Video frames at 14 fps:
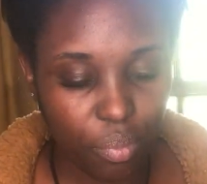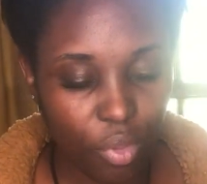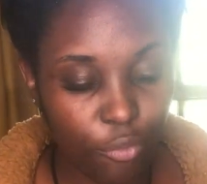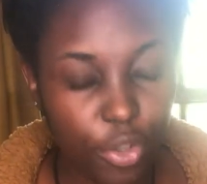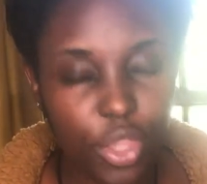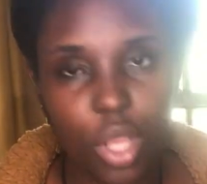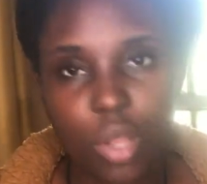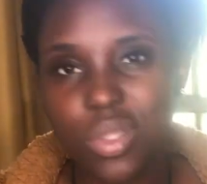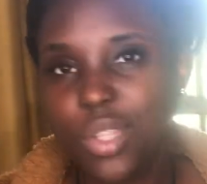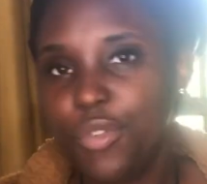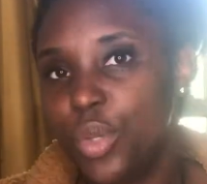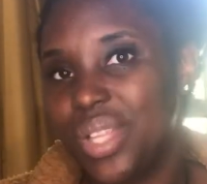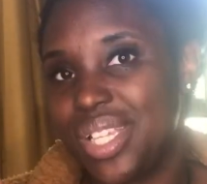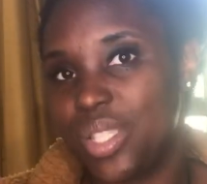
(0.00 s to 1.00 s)
for those of
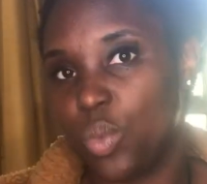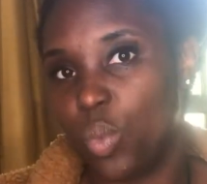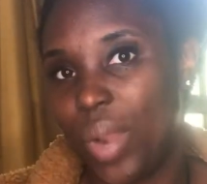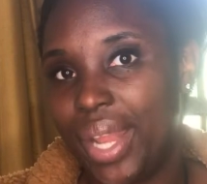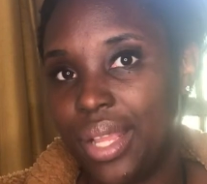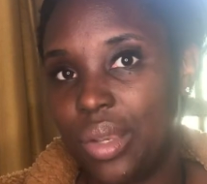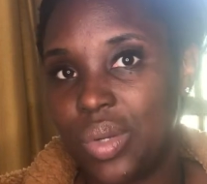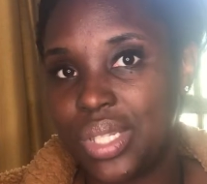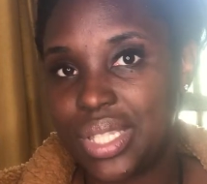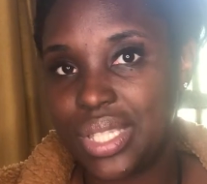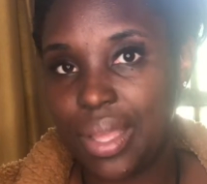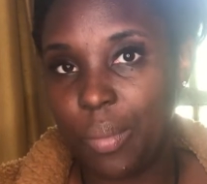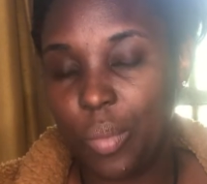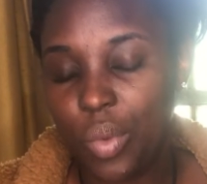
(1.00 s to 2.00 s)
you that's waiting on
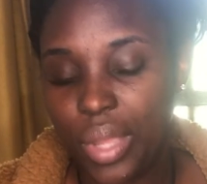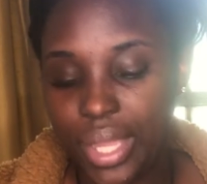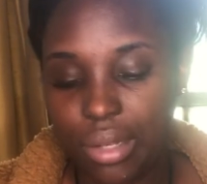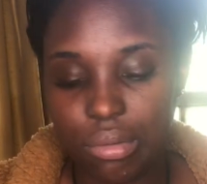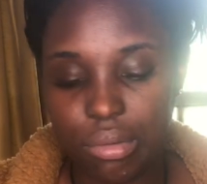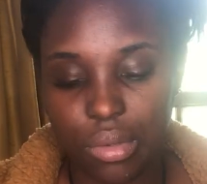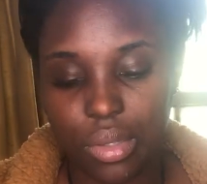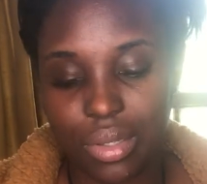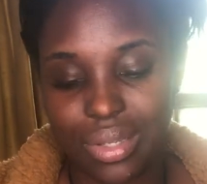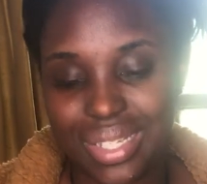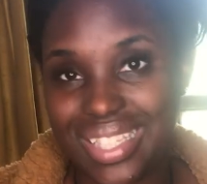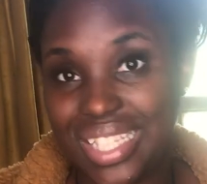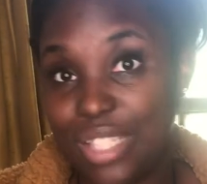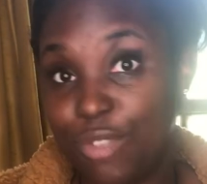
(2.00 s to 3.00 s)
someone,
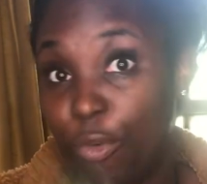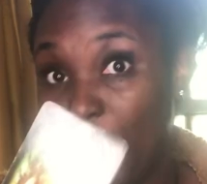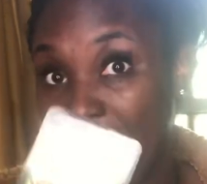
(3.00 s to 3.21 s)
because this Four